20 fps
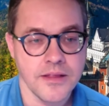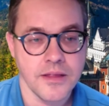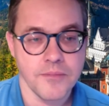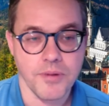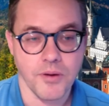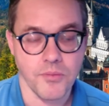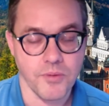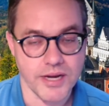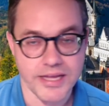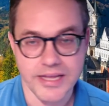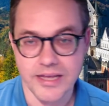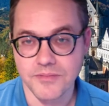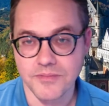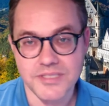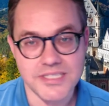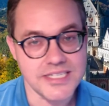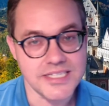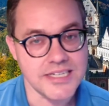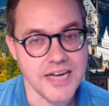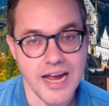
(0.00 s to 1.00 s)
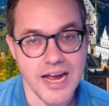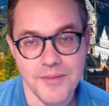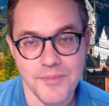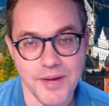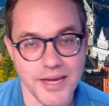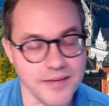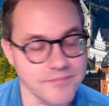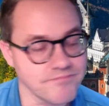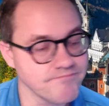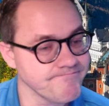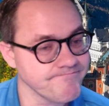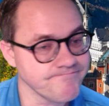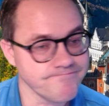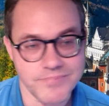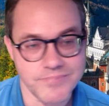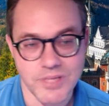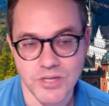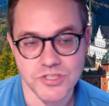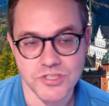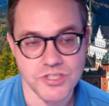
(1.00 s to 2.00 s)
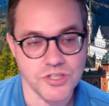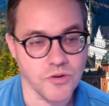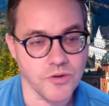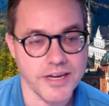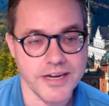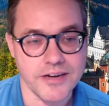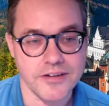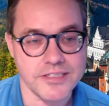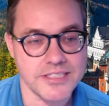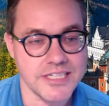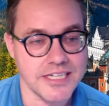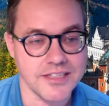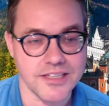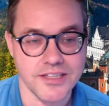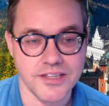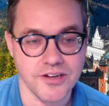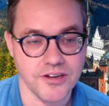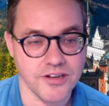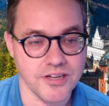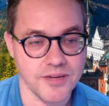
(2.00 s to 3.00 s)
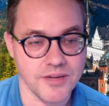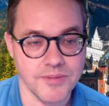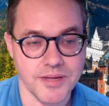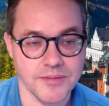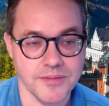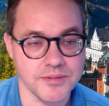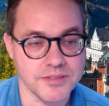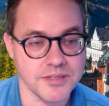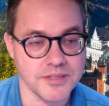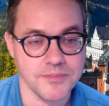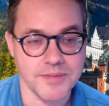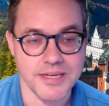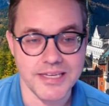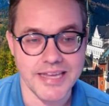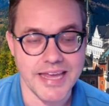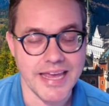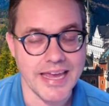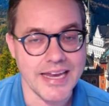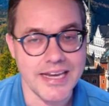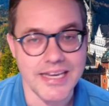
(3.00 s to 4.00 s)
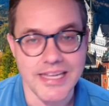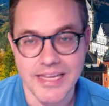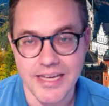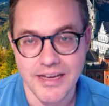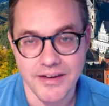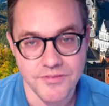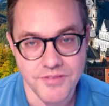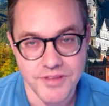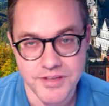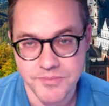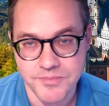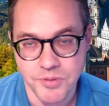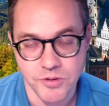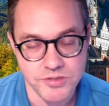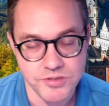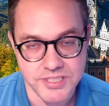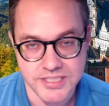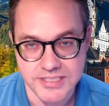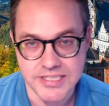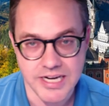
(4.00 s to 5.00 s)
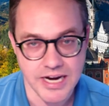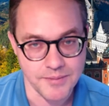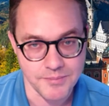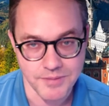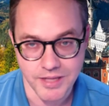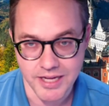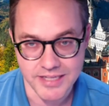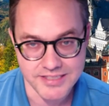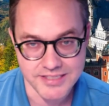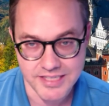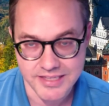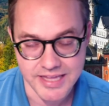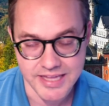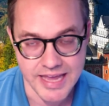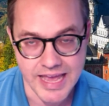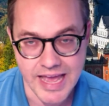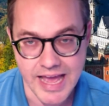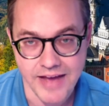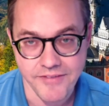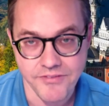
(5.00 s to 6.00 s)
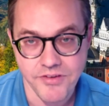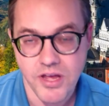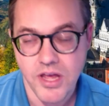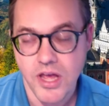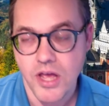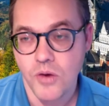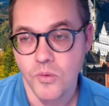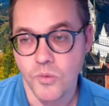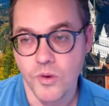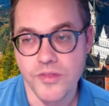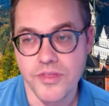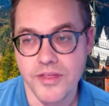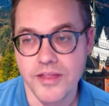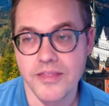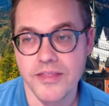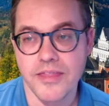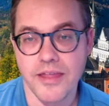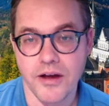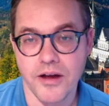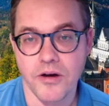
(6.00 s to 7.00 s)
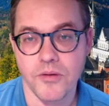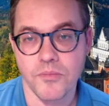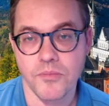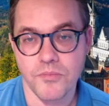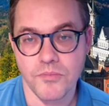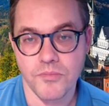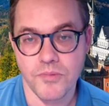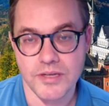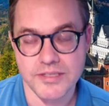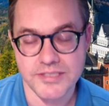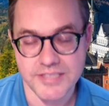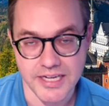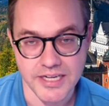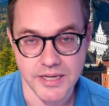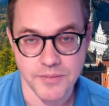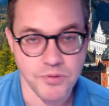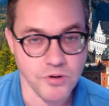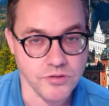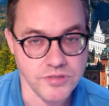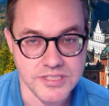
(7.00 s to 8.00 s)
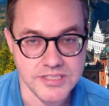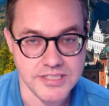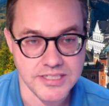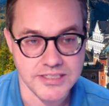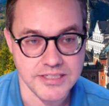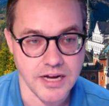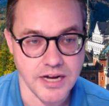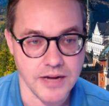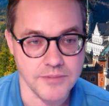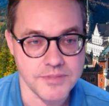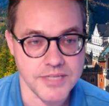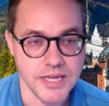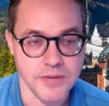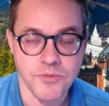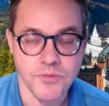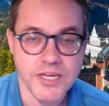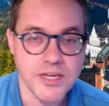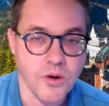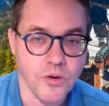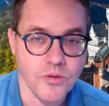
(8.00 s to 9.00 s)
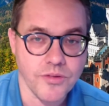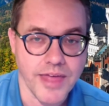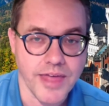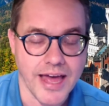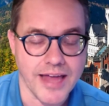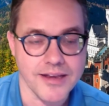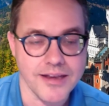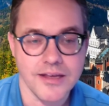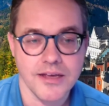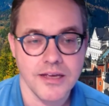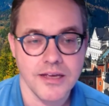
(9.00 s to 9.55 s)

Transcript: But when it comes to timing, there's no guarantee that they're going to be able to meet any of the posted timelines that they have within their stated processing times. And we know that.